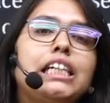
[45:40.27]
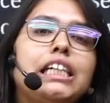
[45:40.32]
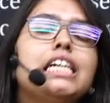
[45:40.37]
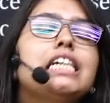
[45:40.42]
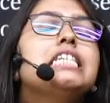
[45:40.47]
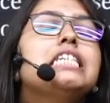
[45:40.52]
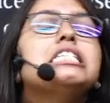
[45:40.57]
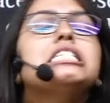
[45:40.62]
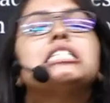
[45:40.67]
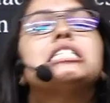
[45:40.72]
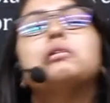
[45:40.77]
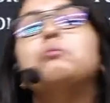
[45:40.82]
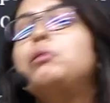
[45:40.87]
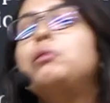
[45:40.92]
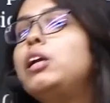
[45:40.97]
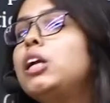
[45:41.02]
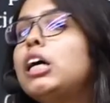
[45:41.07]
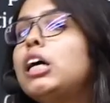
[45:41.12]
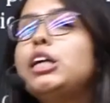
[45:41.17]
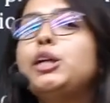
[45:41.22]

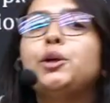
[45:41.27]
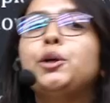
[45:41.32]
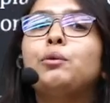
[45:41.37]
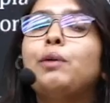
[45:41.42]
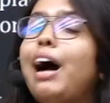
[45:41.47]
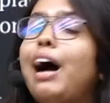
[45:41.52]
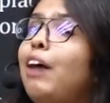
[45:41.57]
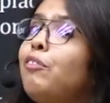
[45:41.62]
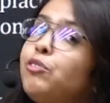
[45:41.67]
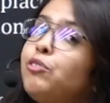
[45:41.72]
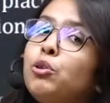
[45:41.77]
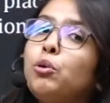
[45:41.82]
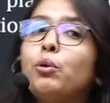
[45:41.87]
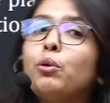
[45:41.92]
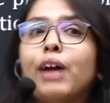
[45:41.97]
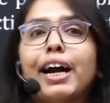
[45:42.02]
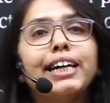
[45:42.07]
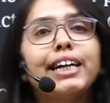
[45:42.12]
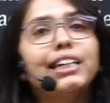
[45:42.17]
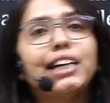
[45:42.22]
similarly you have to write
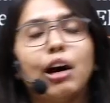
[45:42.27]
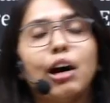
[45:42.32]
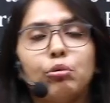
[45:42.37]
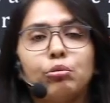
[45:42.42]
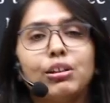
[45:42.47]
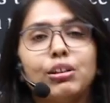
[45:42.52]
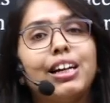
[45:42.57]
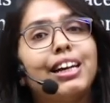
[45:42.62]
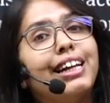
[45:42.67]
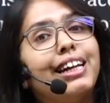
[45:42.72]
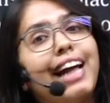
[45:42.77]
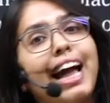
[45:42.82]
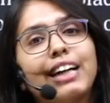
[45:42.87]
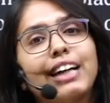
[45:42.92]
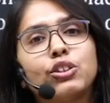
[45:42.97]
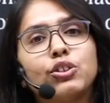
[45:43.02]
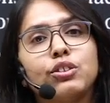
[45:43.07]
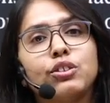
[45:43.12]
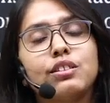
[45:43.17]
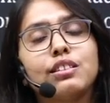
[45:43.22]
down the
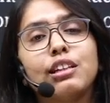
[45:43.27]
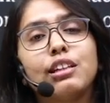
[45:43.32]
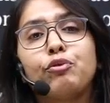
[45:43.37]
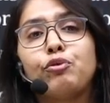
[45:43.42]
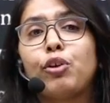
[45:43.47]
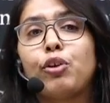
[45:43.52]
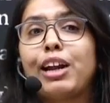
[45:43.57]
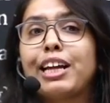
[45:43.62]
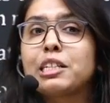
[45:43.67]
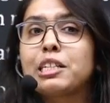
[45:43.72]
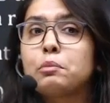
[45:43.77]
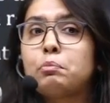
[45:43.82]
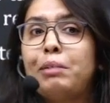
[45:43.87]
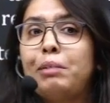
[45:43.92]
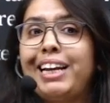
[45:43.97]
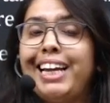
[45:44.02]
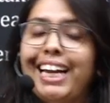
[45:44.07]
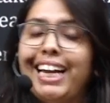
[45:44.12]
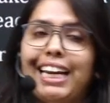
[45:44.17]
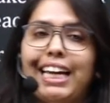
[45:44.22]
reactions if you're
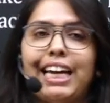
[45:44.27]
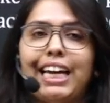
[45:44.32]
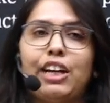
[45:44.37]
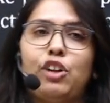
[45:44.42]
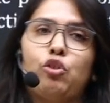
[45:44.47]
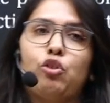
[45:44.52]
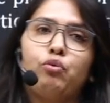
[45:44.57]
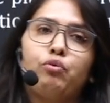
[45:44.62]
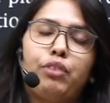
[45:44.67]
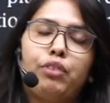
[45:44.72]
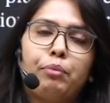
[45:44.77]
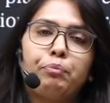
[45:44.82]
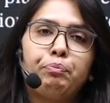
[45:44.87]
explaining any of them.